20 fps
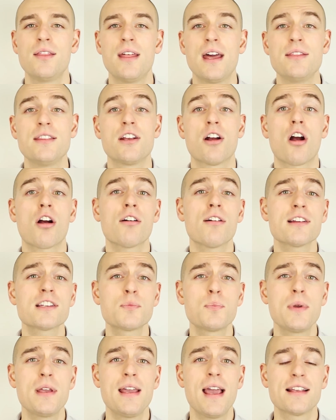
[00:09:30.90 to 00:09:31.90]
then the
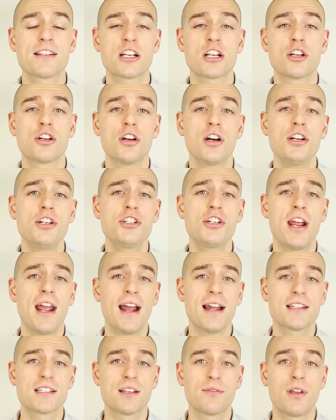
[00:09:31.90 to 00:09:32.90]
RRSP has a good
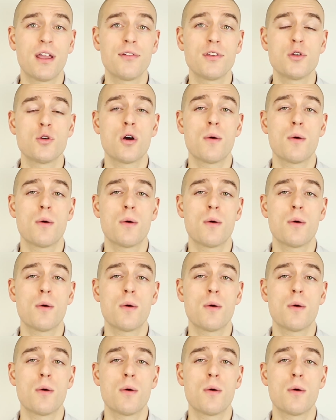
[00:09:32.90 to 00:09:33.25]
chance of giving